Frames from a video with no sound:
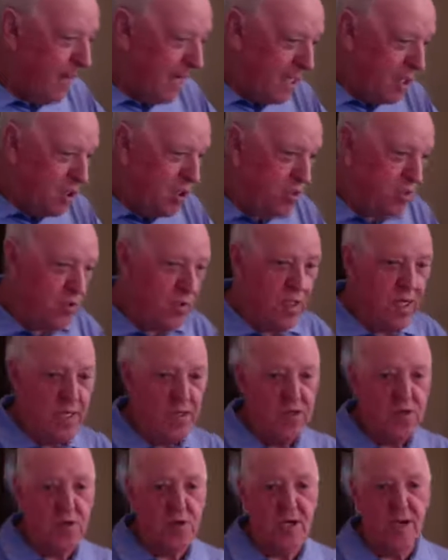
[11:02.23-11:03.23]
Make sure
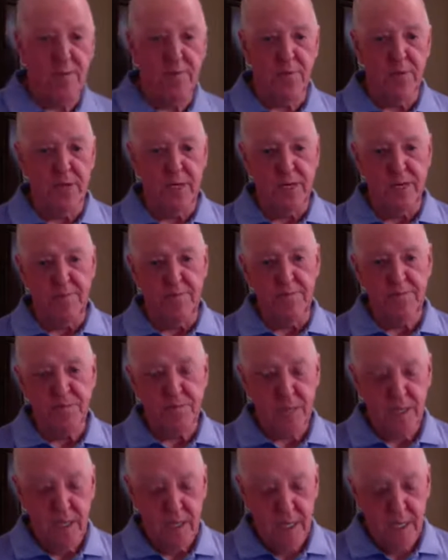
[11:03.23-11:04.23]
in your company,
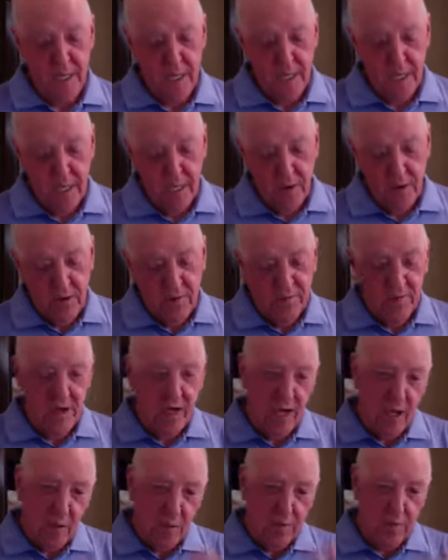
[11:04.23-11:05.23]
or if
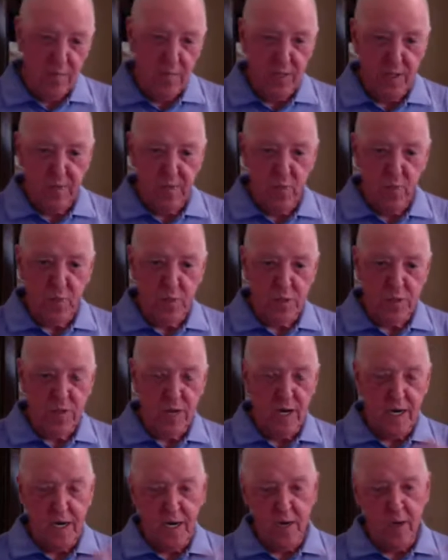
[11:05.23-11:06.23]
you're helping people with
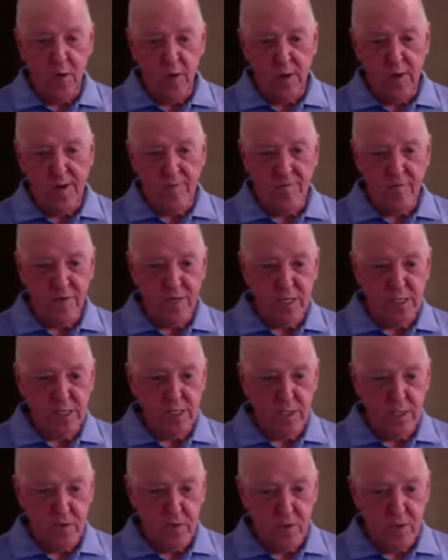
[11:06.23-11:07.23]
training or whatever it is
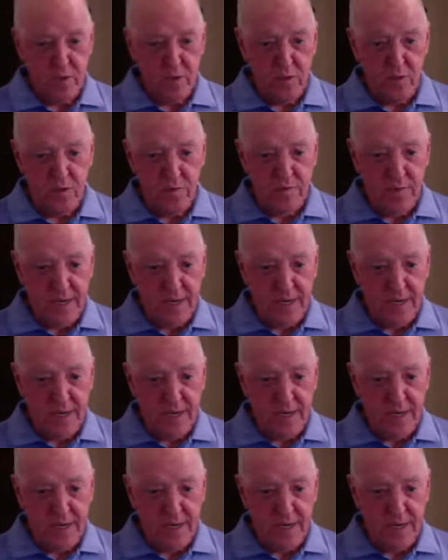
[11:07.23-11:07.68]
that you do,